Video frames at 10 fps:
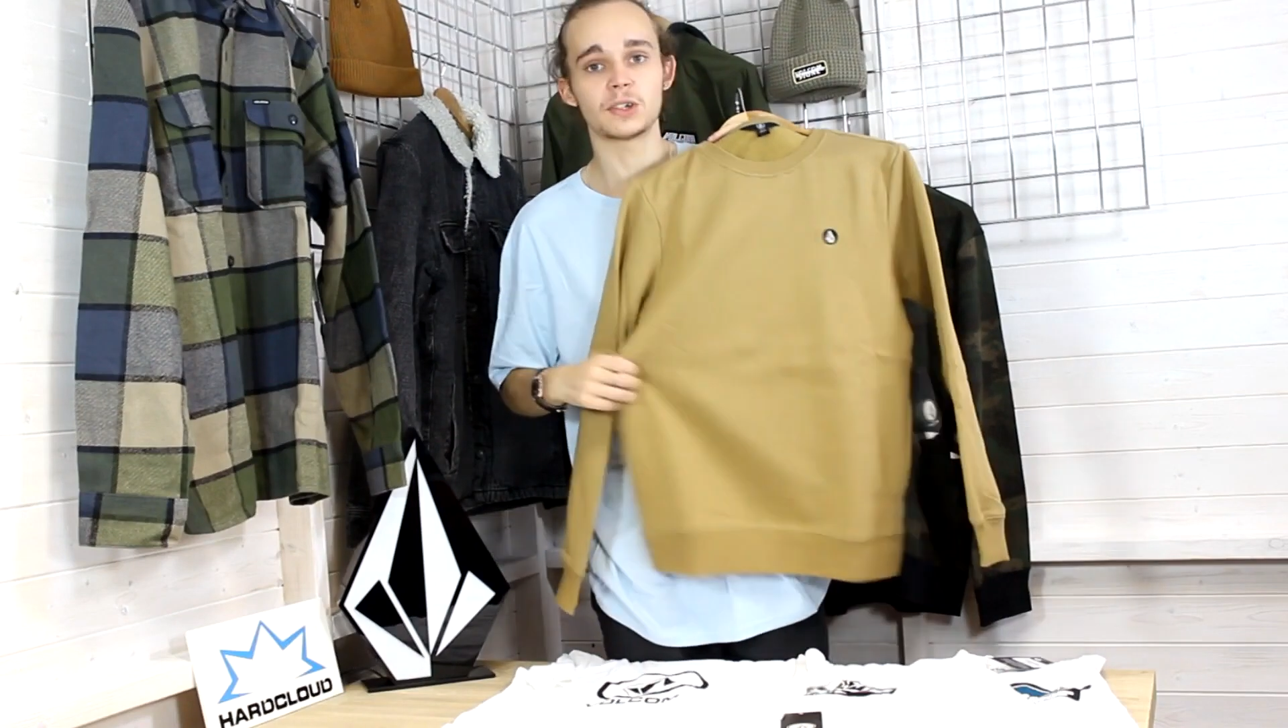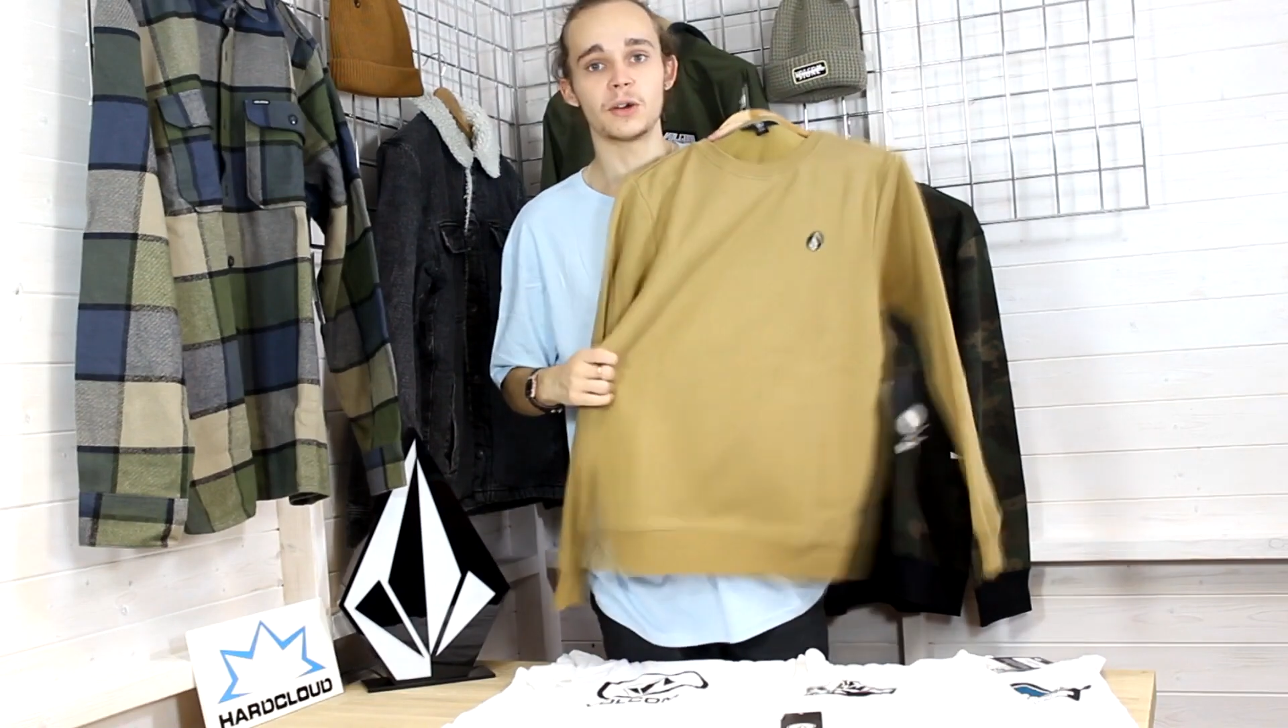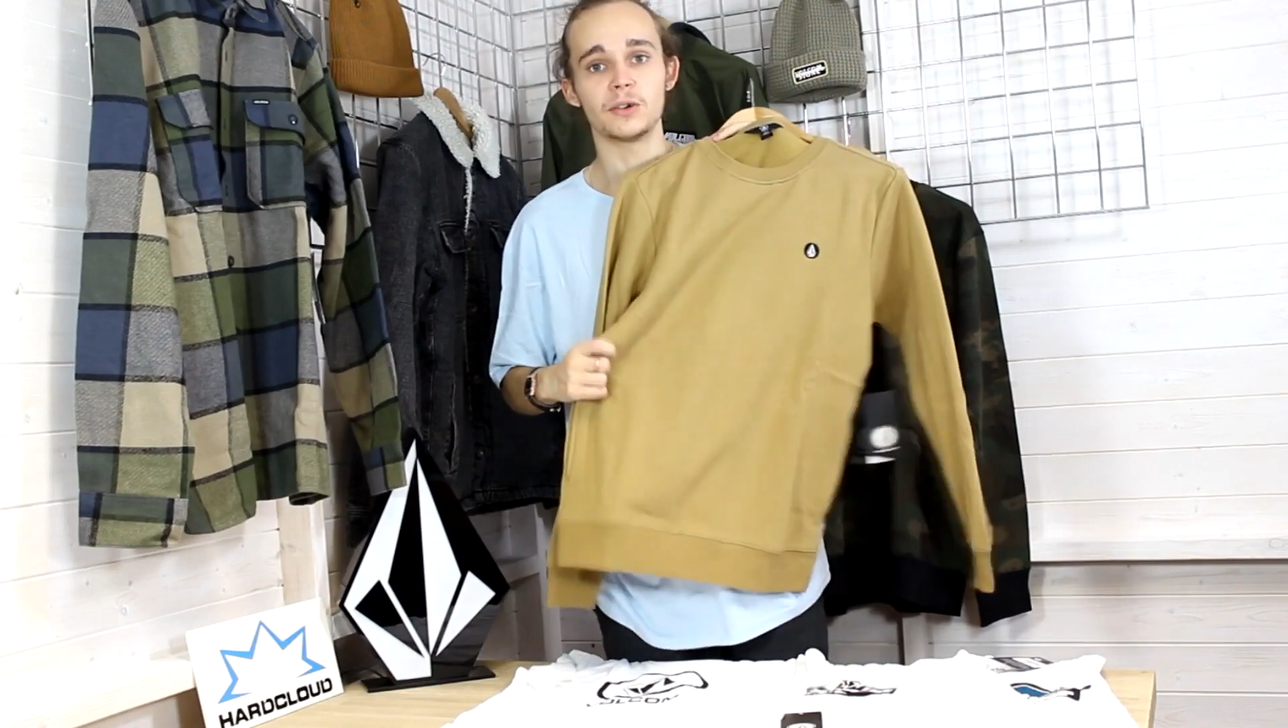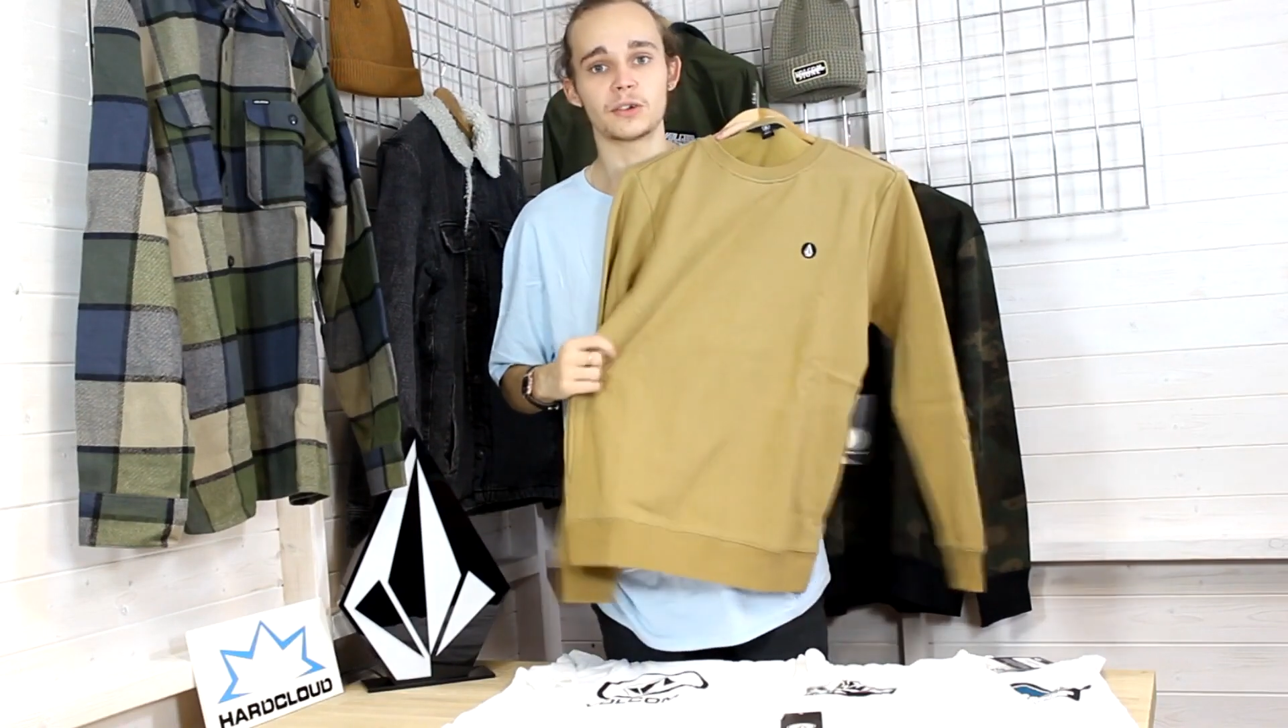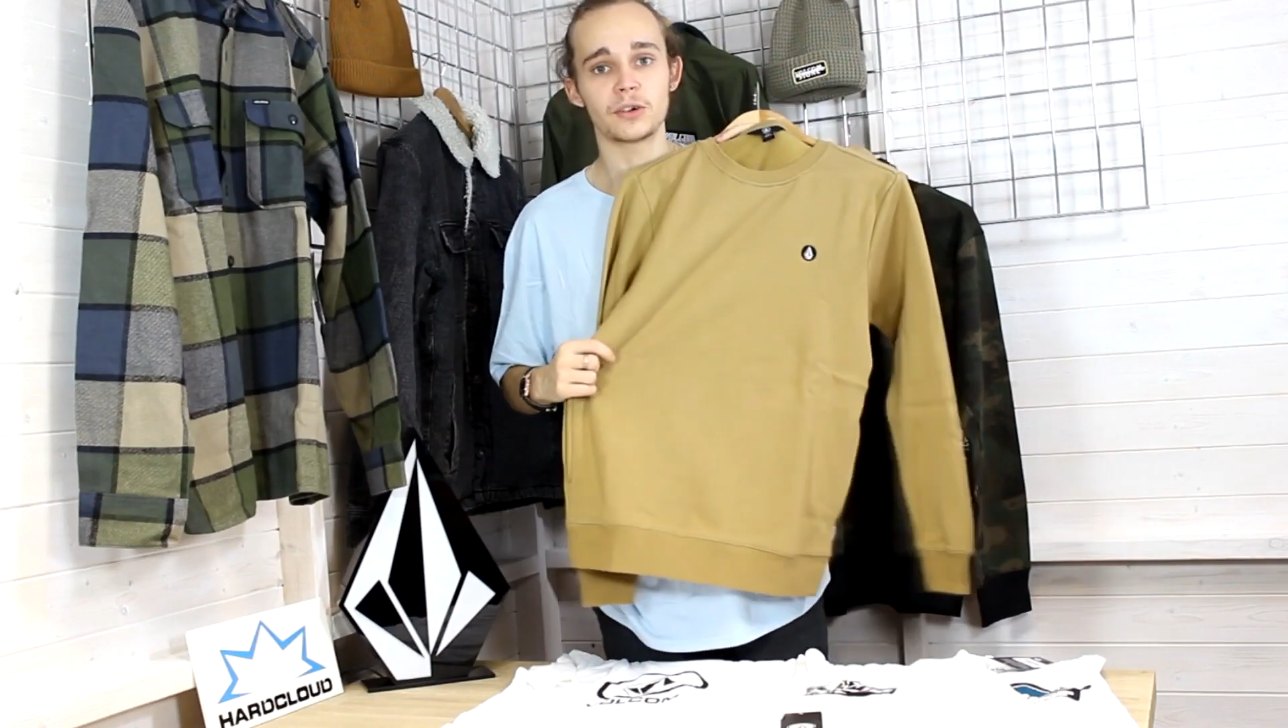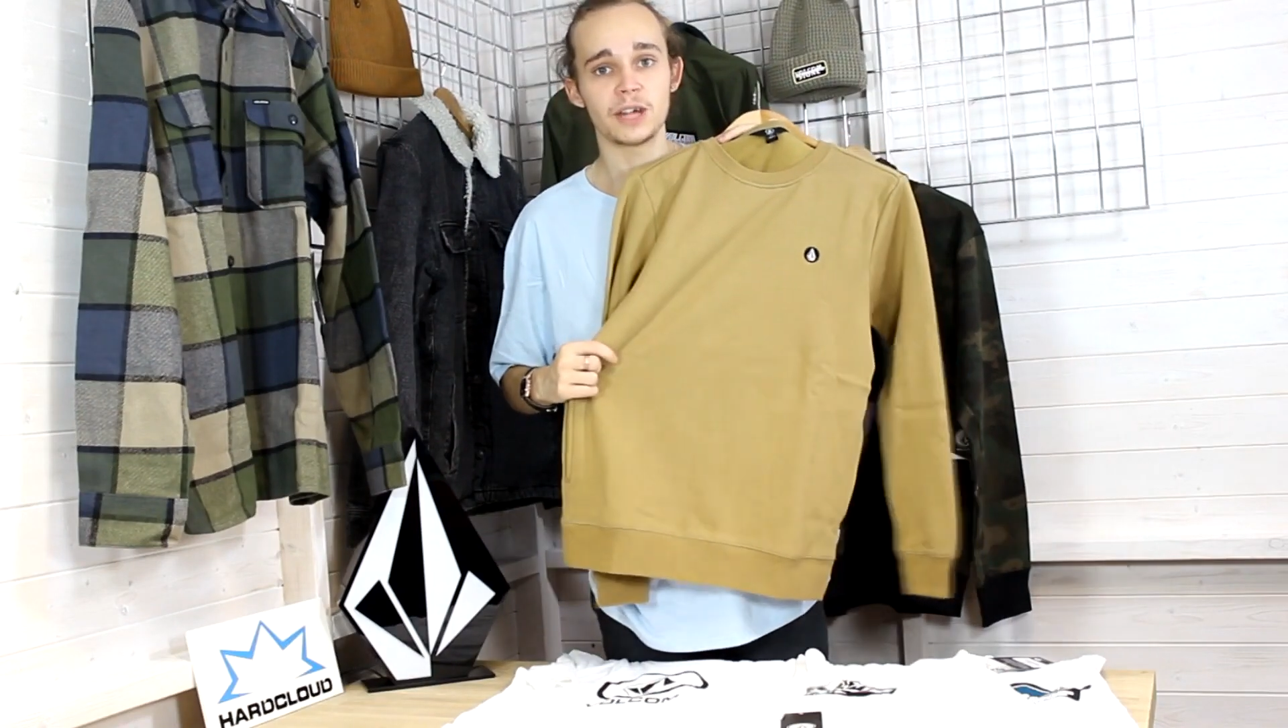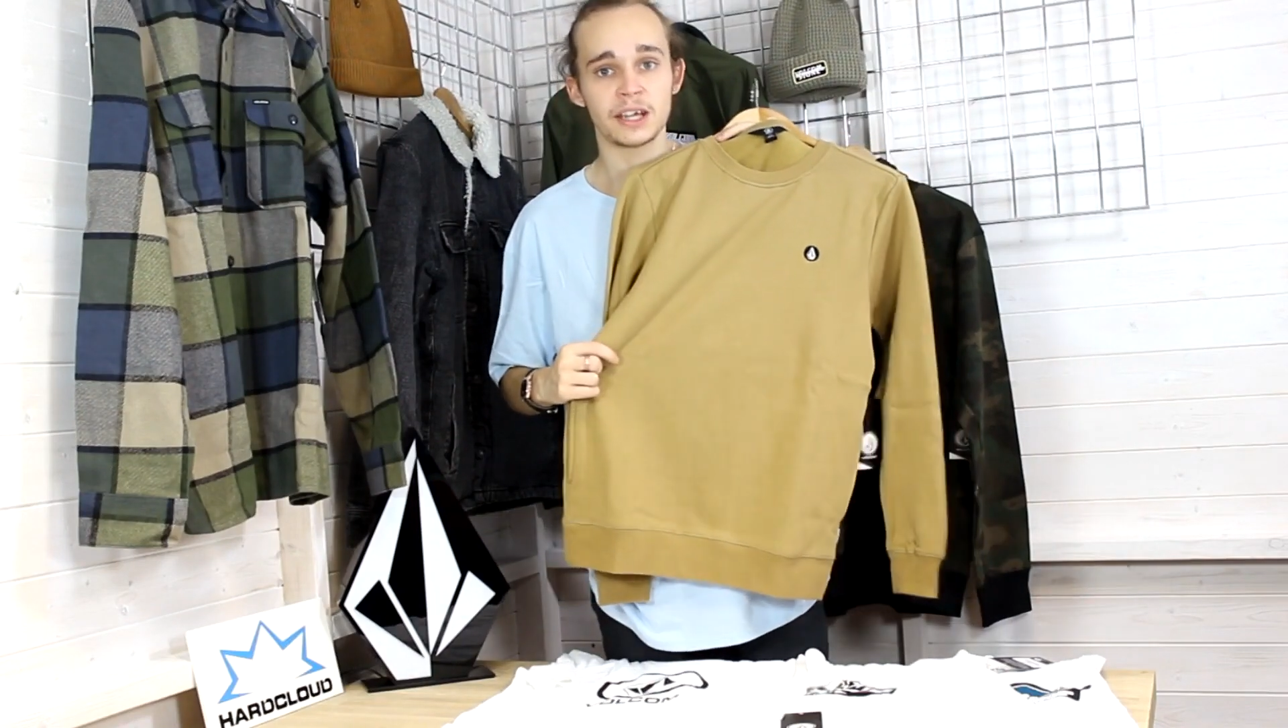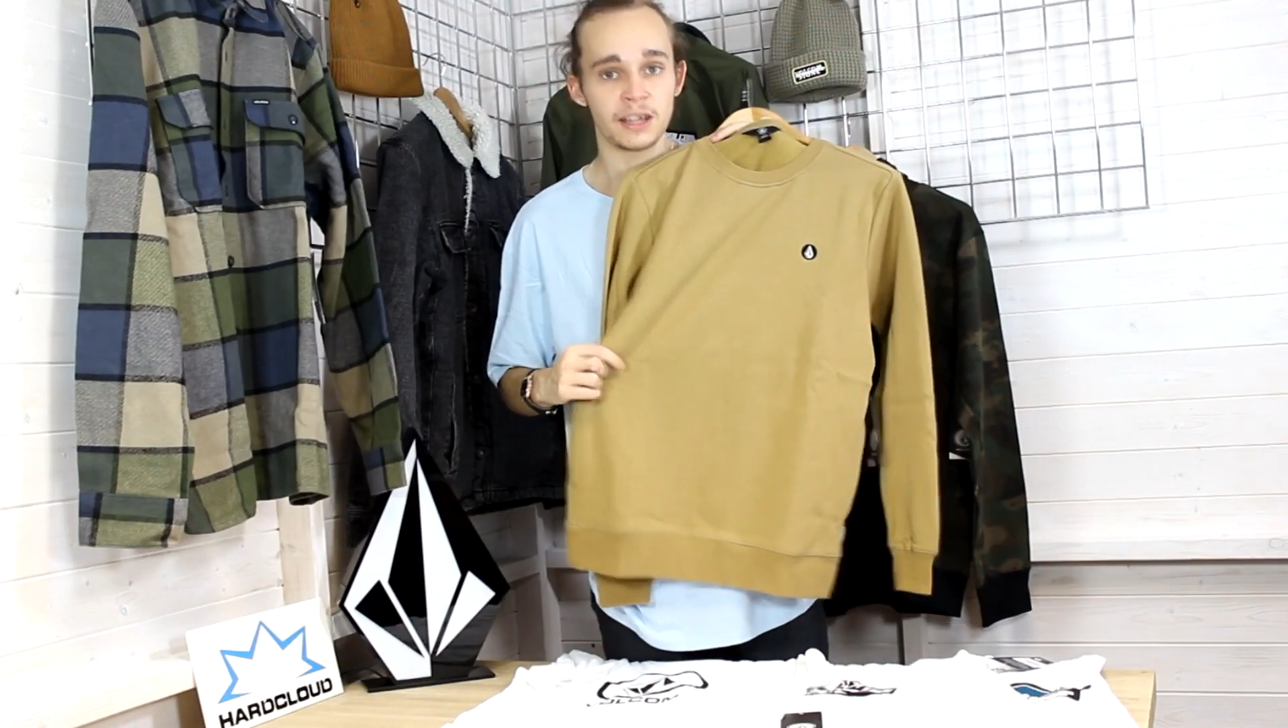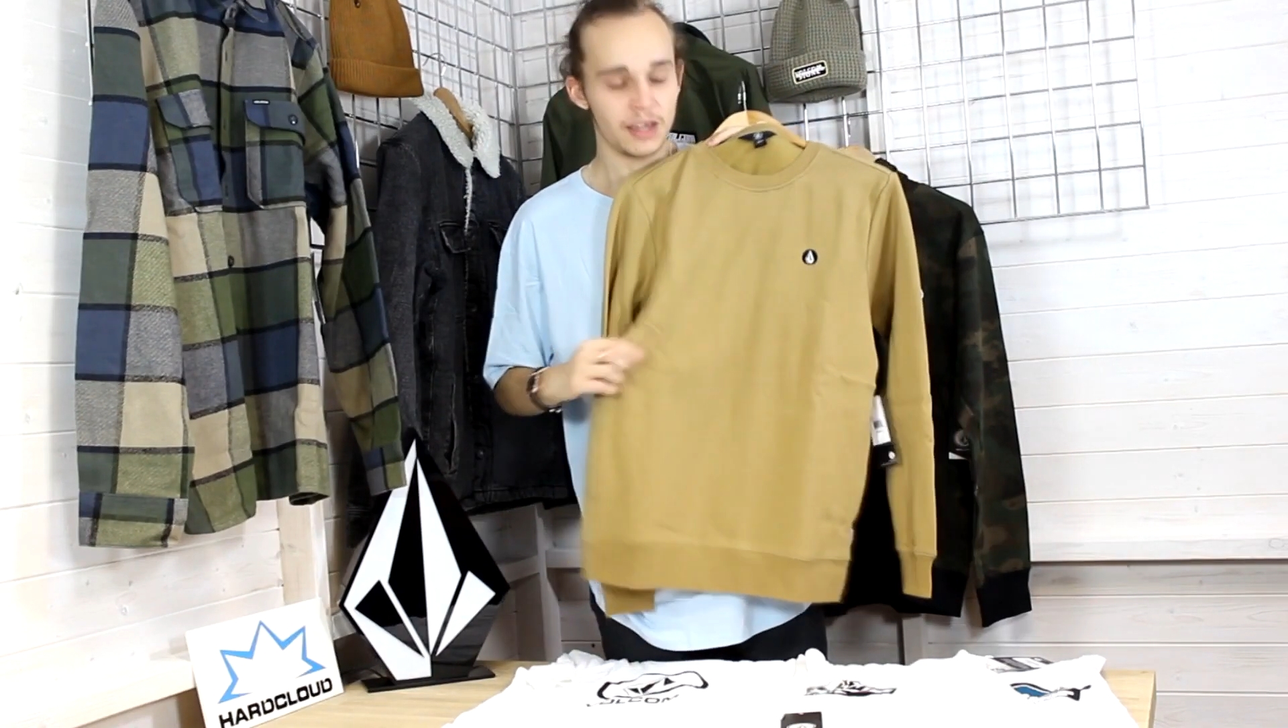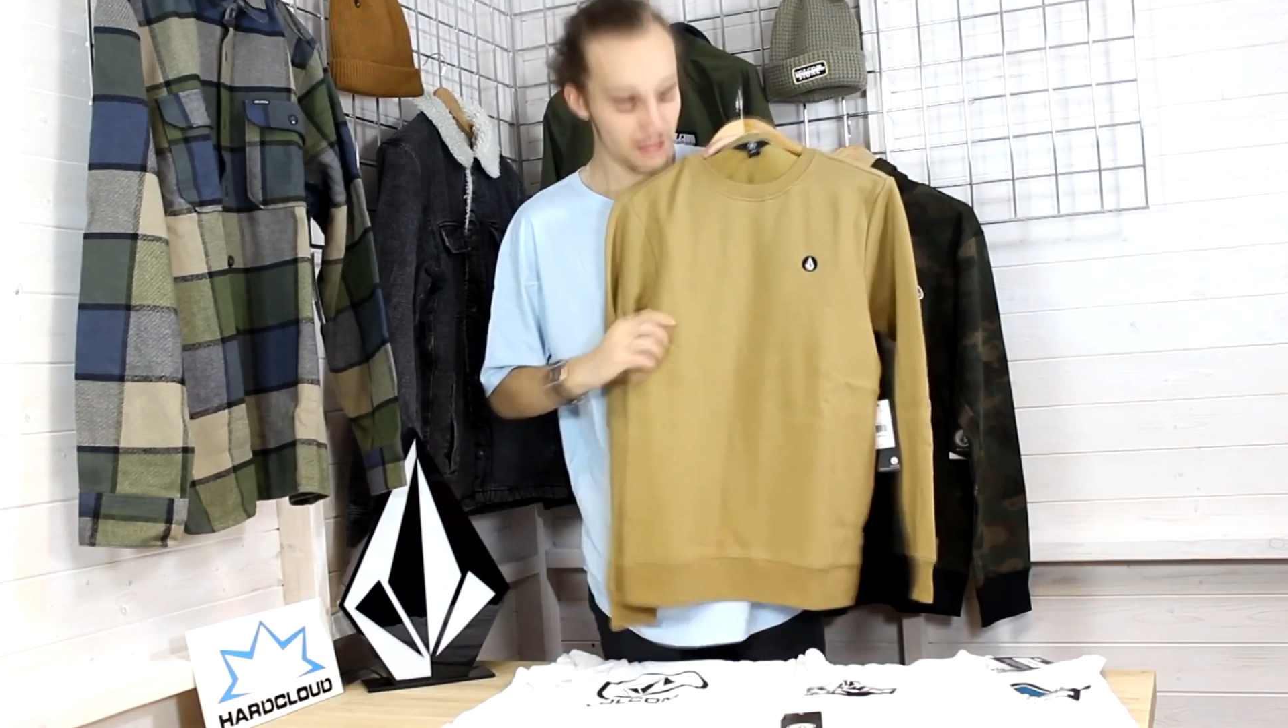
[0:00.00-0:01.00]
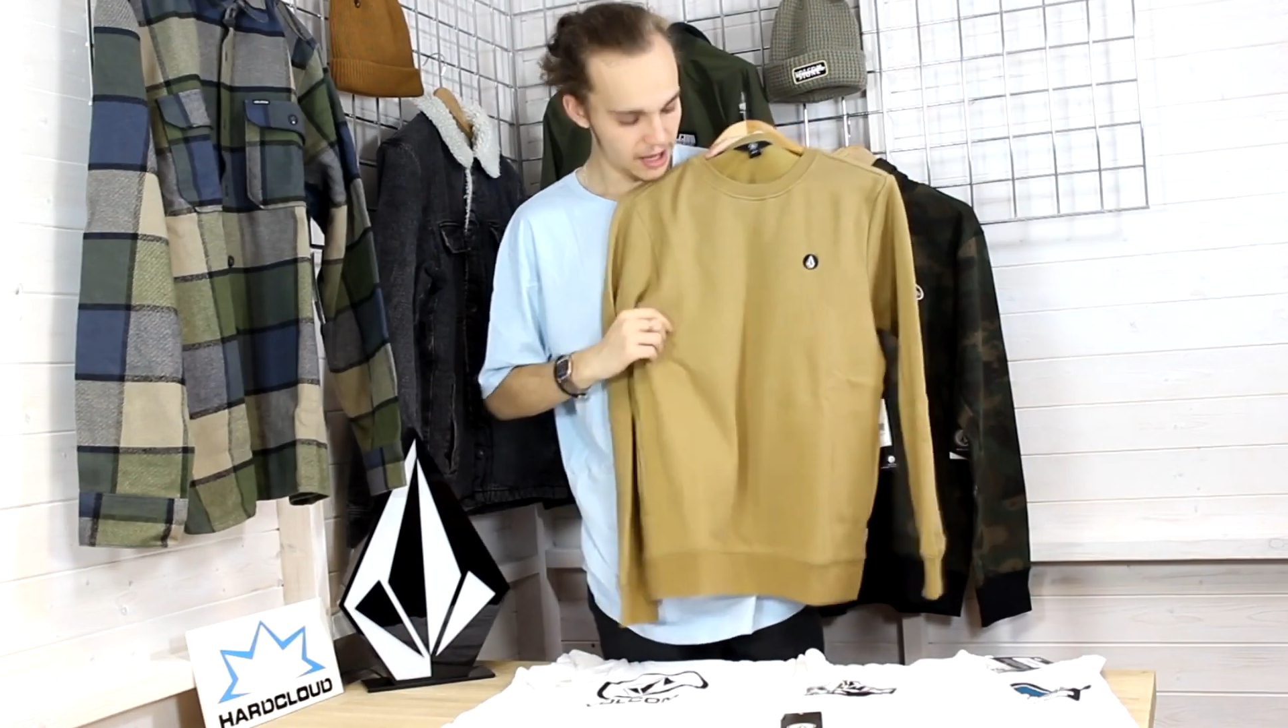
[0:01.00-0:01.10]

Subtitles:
stone Crewneck.